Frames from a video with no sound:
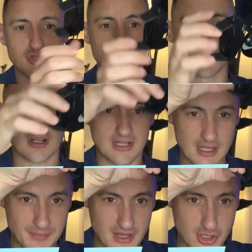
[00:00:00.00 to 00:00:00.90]
you can
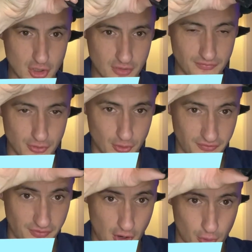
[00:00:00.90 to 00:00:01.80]
clip in your, your
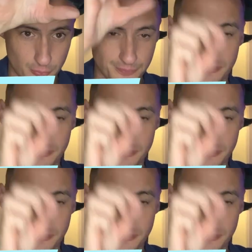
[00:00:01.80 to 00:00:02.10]
phone,